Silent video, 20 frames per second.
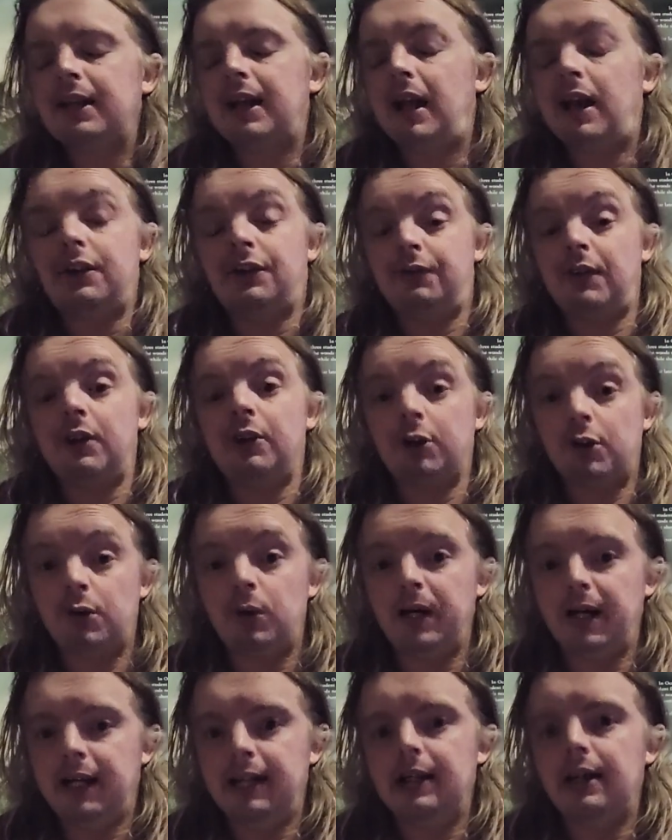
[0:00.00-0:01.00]
It's very
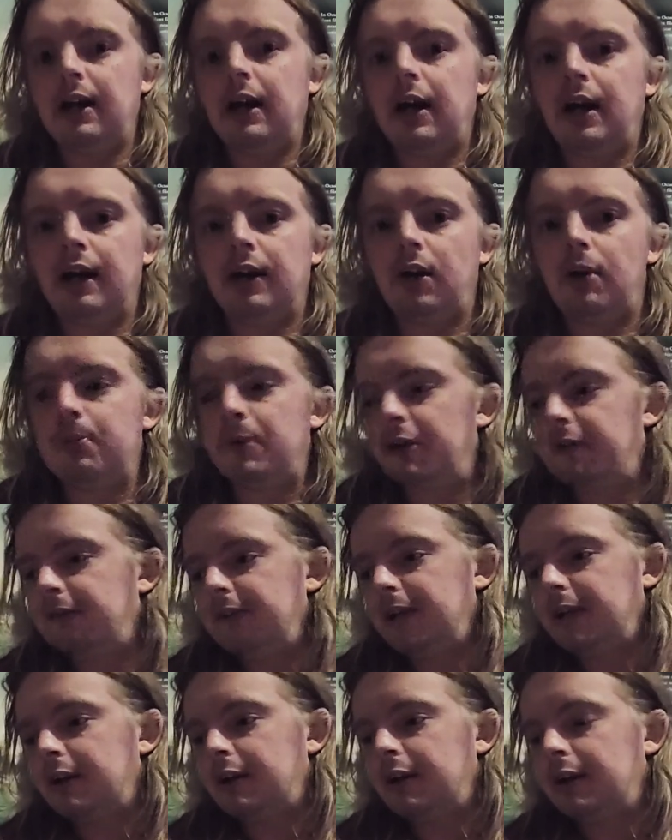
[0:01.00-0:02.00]
quick. I got my
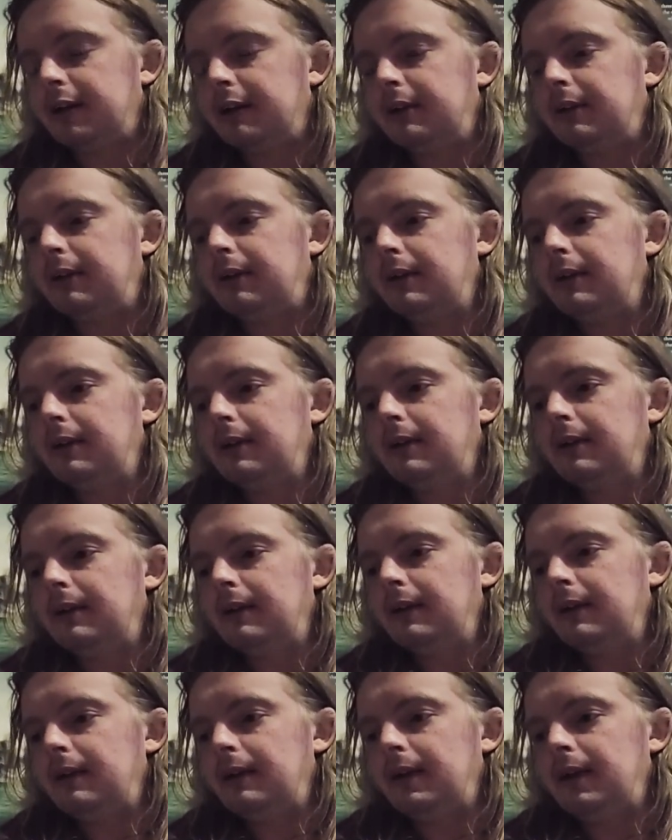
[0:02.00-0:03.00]
figure in
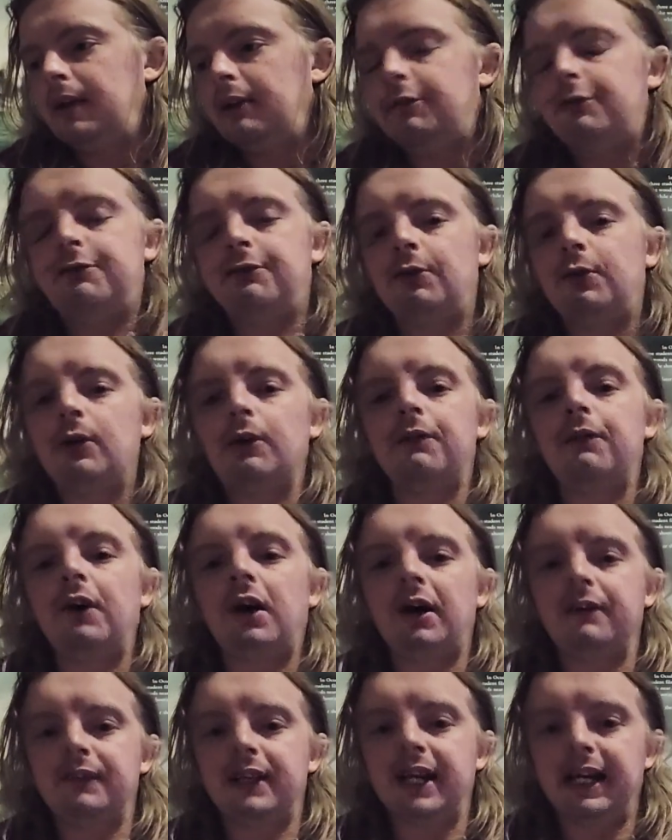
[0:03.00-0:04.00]
4 or
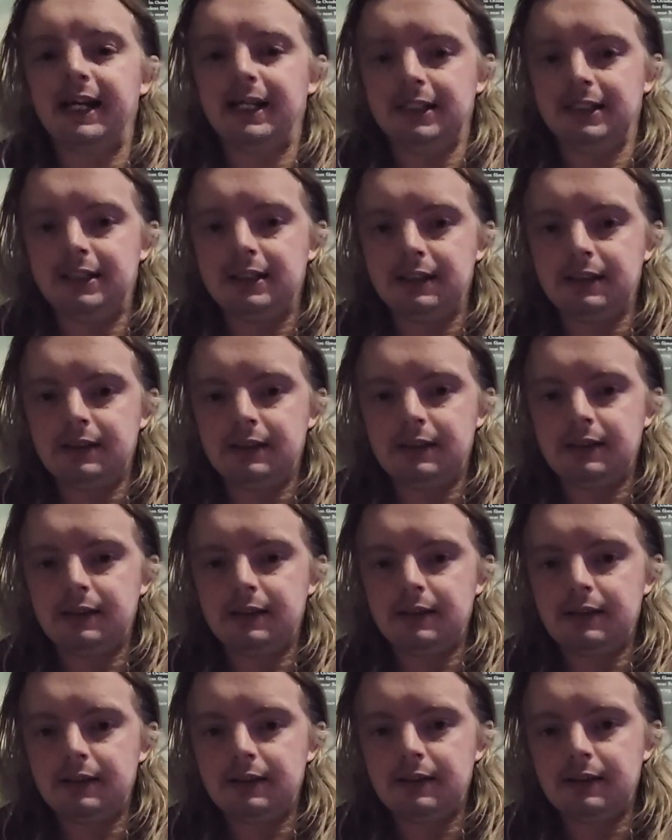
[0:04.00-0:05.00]
5 days,
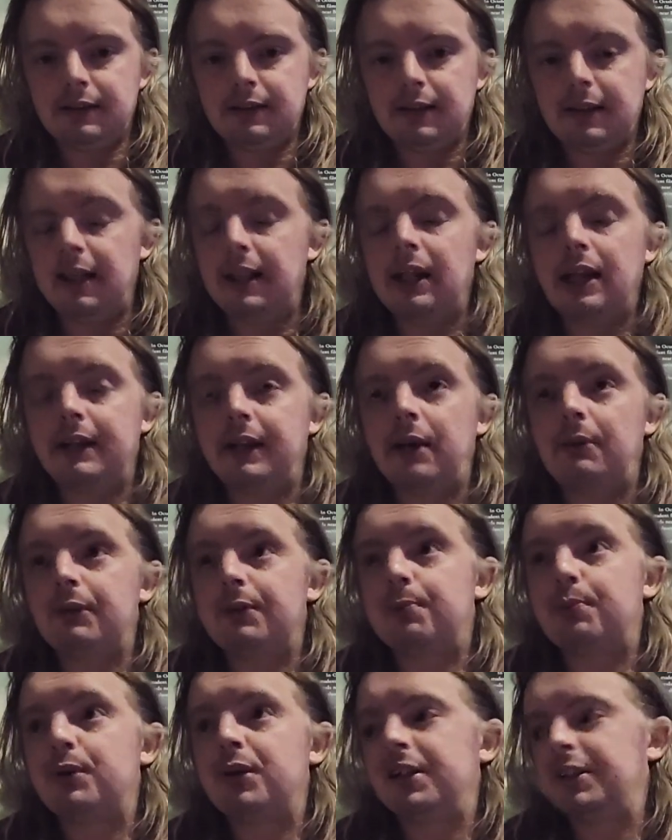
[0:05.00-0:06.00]
and that
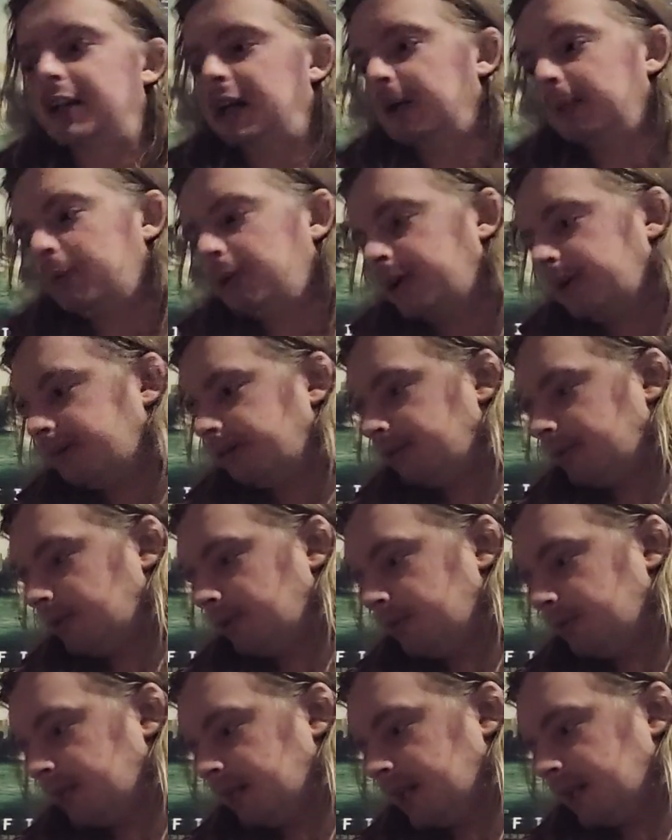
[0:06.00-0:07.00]
was pretty damn quick for
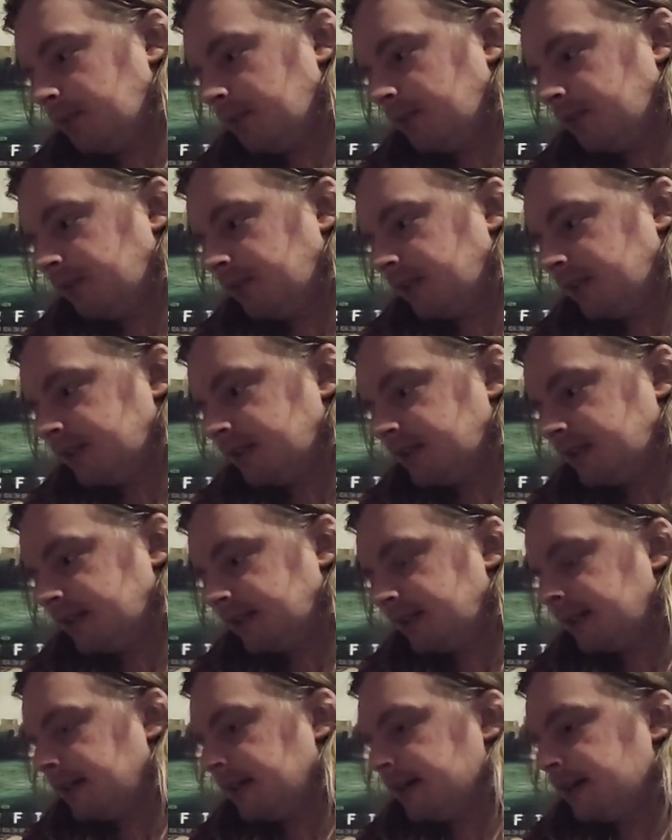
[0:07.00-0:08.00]
them to get my figure
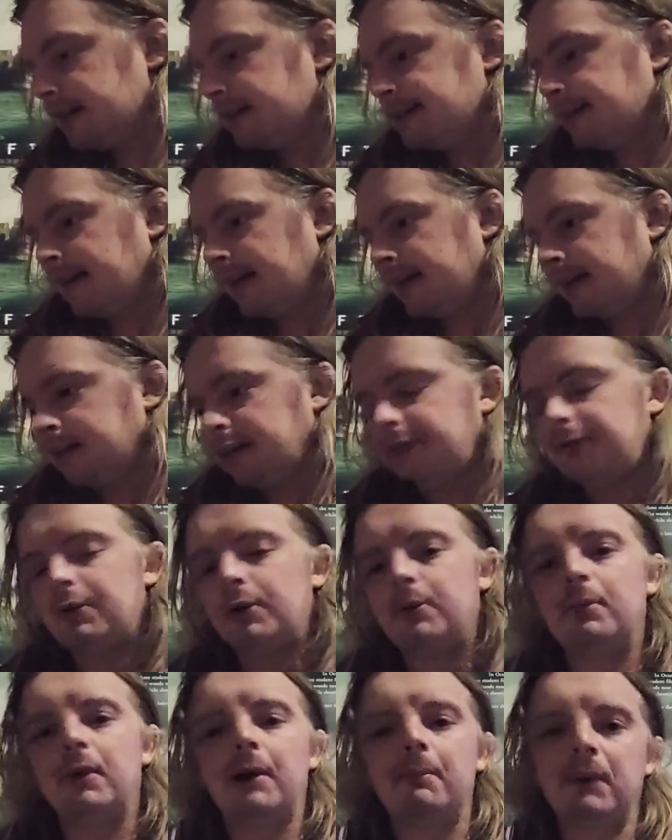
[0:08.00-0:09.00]
sent down here
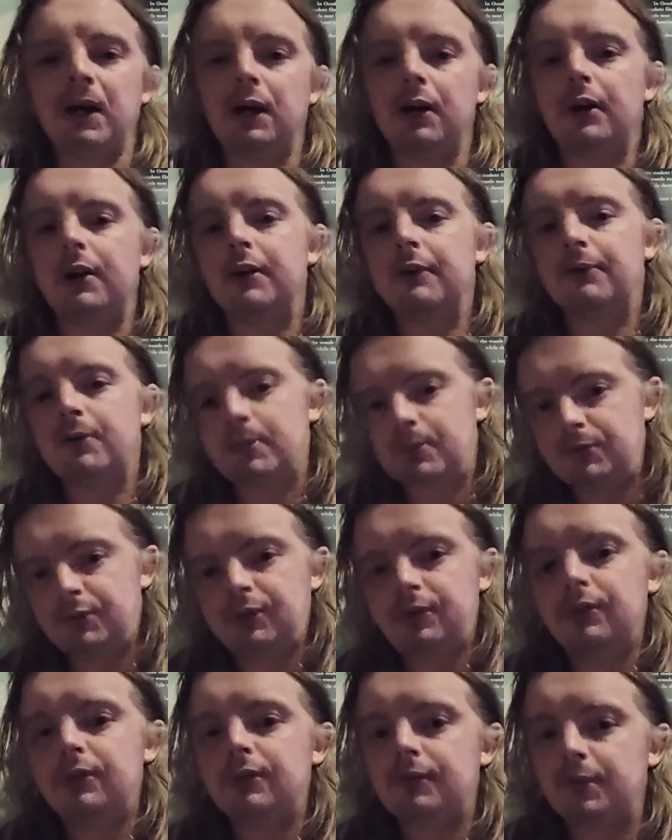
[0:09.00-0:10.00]
from America, from
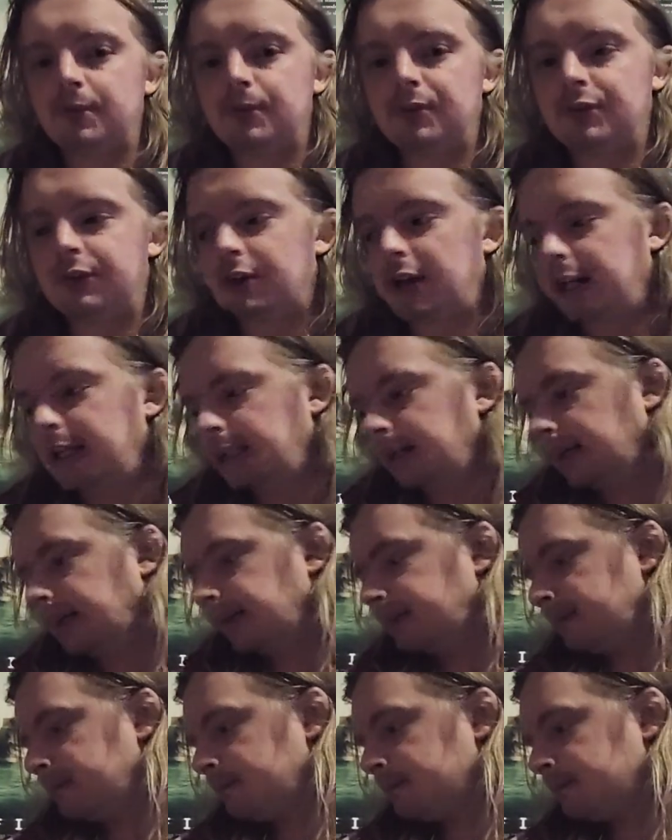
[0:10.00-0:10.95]
Australia.